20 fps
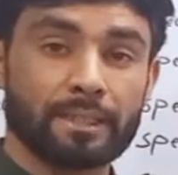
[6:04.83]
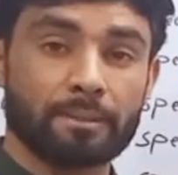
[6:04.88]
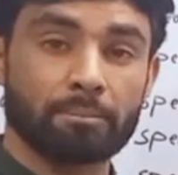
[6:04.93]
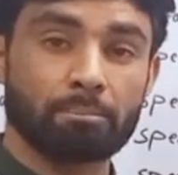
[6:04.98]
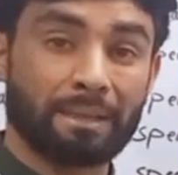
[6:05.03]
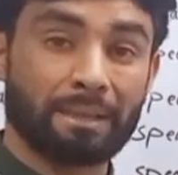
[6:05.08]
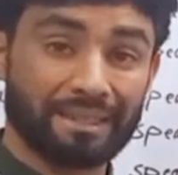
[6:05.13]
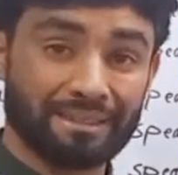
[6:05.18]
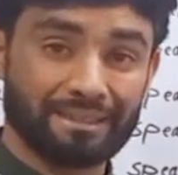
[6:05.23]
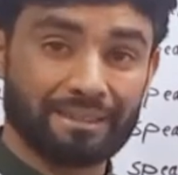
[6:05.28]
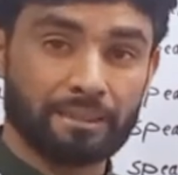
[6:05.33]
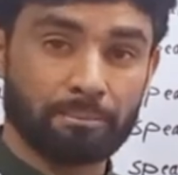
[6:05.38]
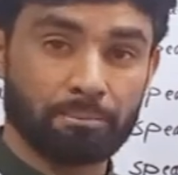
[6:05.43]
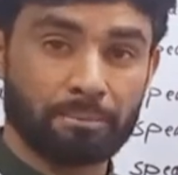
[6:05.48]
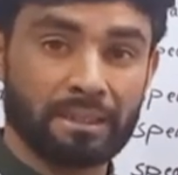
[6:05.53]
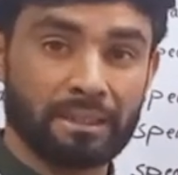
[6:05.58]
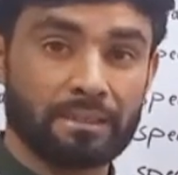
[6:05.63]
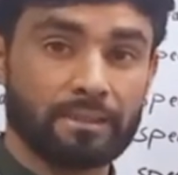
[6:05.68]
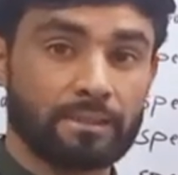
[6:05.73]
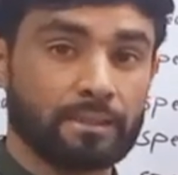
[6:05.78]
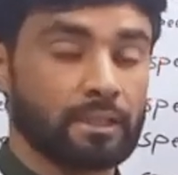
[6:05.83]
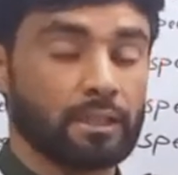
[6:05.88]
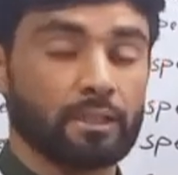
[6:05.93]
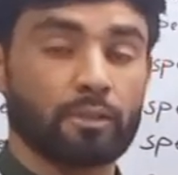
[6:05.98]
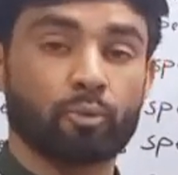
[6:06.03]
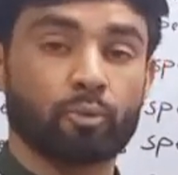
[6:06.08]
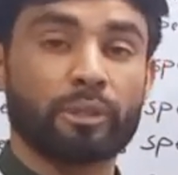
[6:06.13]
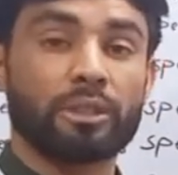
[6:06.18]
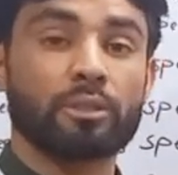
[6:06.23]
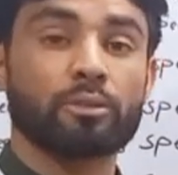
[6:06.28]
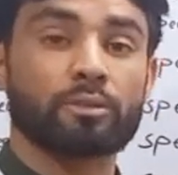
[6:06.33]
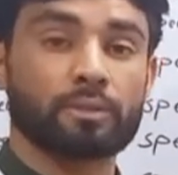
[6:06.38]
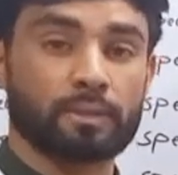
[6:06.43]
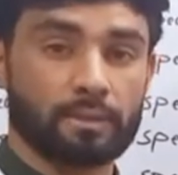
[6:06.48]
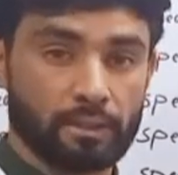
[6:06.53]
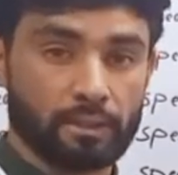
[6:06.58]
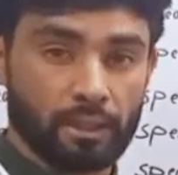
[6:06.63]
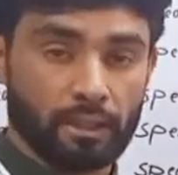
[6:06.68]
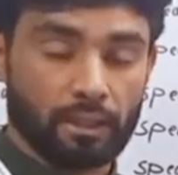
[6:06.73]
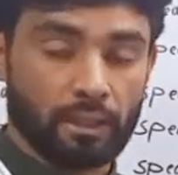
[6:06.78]
monthly base, we
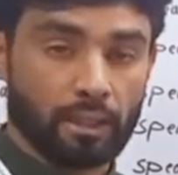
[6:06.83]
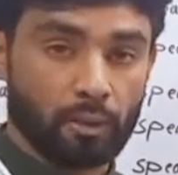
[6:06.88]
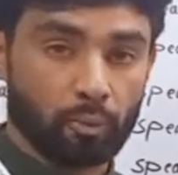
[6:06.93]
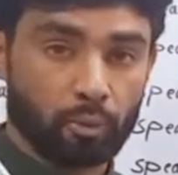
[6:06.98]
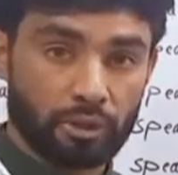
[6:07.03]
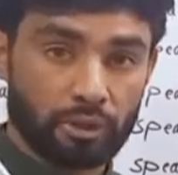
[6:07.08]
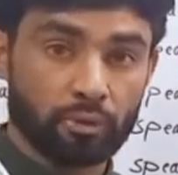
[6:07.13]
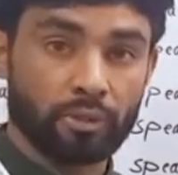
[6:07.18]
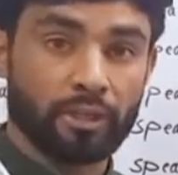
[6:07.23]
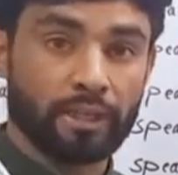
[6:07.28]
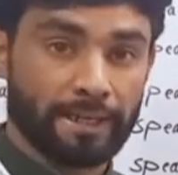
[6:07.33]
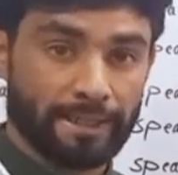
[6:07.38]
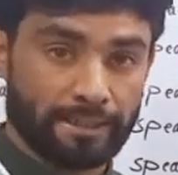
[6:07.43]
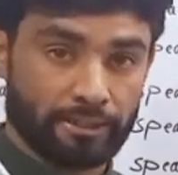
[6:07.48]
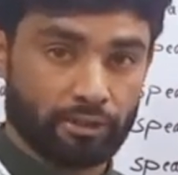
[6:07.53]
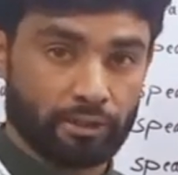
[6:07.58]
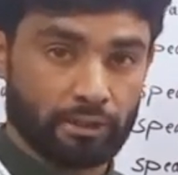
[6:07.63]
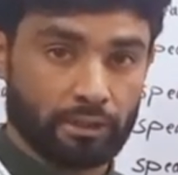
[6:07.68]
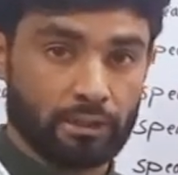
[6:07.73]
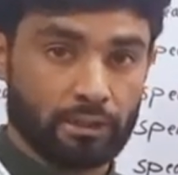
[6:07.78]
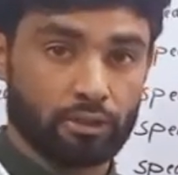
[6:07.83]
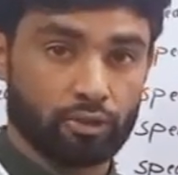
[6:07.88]
do the action.